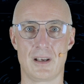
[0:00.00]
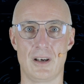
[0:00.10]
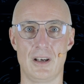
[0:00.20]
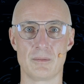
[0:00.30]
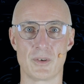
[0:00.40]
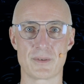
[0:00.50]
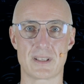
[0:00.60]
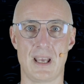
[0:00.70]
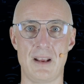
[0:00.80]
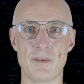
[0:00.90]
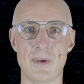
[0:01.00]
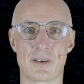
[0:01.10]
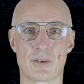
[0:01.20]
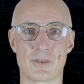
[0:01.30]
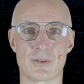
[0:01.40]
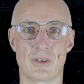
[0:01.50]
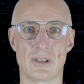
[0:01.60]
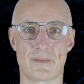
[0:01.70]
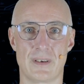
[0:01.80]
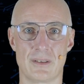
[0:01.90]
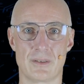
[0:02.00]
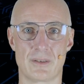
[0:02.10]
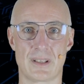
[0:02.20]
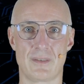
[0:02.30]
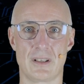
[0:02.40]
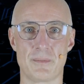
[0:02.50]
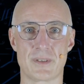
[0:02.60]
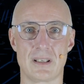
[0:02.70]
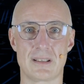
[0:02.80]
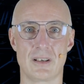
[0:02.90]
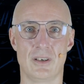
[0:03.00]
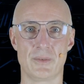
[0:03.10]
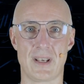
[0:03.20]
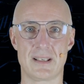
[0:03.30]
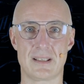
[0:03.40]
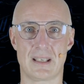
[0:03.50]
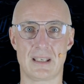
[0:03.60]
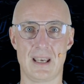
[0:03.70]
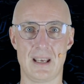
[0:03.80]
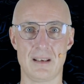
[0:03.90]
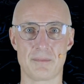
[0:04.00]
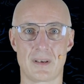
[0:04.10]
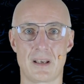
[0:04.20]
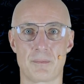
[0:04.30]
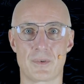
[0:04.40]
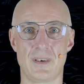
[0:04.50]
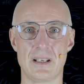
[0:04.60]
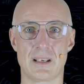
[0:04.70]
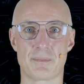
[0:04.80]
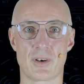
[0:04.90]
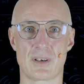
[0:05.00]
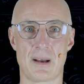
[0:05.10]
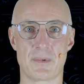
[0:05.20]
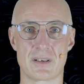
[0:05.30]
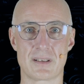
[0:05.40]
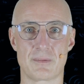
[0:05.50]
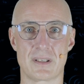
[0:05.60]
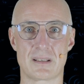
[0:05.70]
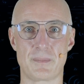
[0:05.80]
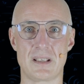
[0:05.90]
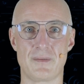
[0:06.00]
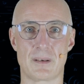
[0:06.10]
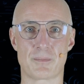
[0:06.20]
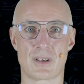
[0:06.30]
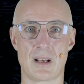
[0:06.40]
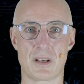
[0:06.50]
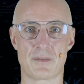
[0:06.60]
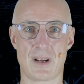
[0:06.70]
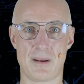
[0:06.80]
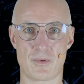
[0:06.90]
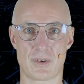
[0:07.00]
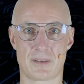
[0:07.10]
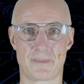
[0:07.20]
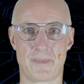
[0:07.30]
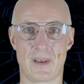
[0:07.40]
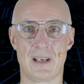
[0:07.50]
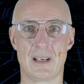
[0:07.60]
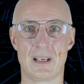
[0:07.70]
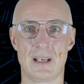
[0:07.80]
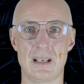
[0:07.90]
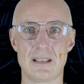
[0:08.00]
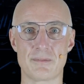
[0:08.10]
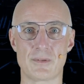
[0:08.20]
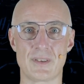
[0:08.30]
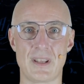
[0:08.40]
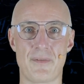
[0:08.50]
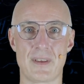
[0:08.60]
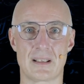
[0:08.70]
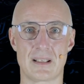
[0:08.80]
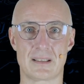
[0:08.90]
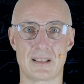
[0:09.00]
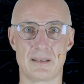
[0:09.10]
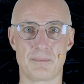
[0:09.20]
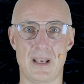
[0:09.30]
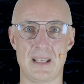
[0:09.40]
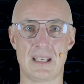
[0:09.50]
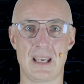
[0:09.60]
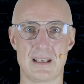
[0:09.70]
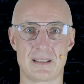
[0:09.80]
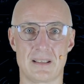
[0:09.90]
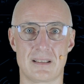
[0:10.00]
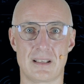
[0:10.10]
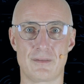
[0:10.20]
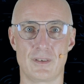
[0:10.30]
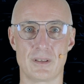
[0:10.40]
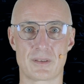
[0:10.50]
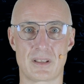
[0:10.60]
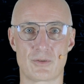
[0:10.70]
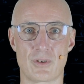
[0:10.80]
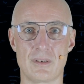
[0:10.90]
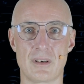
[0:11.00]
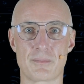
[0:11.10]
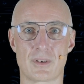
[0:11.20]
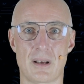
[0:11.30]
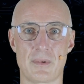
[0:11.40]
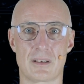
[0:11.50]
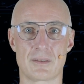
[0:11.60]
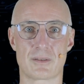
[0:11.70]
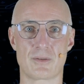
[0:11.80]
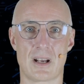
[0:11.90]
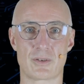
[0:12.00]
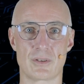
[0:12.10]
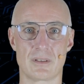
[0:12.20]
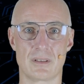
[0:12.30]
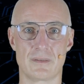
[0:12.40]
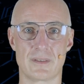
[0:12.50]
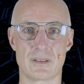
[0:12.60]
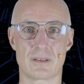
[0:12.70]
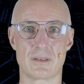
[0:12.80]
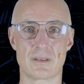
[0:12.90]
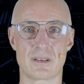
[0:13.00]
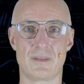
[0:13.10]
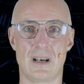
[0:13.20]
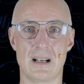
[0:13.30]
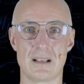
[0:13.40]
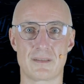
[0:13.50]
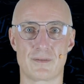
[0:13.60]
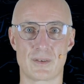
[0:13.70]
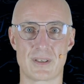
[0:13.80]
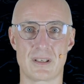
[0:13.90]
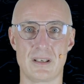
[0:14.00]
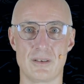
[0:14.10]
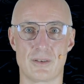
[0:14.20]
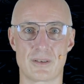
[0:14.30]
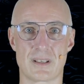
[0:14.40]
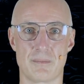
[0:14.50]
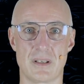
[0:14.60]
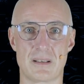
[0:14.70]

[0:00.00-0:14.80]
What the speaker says: Almost every microcontroller vendor develops its own SDK, providing programmers with a specific programming framework. It is worth noting that in many cases it follows the general programming construction of the source files for C or C++.